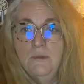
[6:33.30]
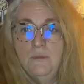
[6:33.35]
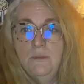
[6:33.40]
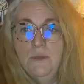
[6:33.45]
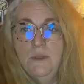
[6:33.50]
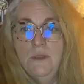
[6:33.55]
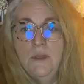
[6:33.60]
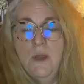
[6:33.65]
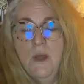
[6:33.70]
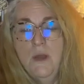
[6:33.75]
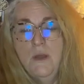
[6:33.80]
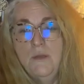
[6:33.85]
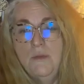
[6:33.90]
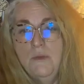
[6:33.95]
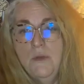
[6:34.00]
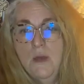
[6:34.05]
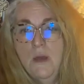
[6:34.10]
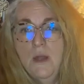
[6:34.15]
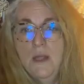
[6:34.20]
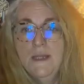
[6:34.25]
But
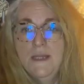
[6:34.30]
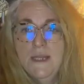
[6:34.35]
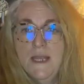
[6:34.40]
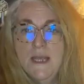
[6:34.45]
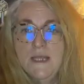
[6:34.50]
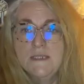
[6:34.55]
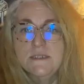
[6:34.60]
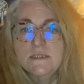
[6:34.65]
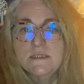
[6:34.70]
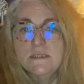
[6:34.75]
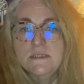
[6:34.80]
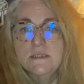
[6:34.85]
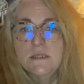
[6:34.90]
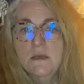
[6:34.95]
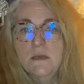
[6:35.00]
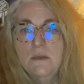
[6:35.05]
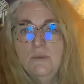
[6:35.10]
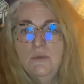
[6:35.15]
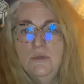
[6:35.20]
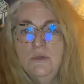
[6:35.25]
no, I guess
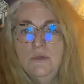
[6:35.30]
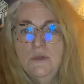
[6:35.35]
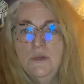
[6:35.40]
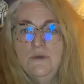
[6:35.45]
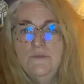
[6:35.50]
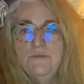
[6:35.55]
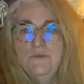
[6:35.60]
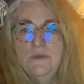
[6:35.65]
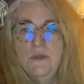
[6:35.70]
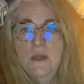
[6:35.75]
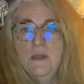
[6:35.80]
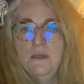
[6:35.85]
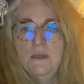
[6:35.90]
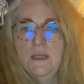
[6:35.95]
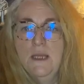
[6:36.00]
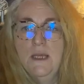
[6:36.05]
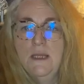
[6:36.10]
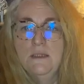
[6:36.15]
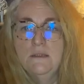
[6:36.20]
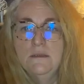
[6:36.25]
I wouldn't have done
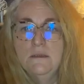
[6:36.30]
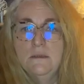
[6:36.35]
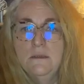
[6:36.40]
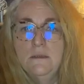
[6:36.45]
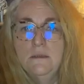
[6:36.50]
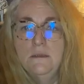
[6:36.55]
that.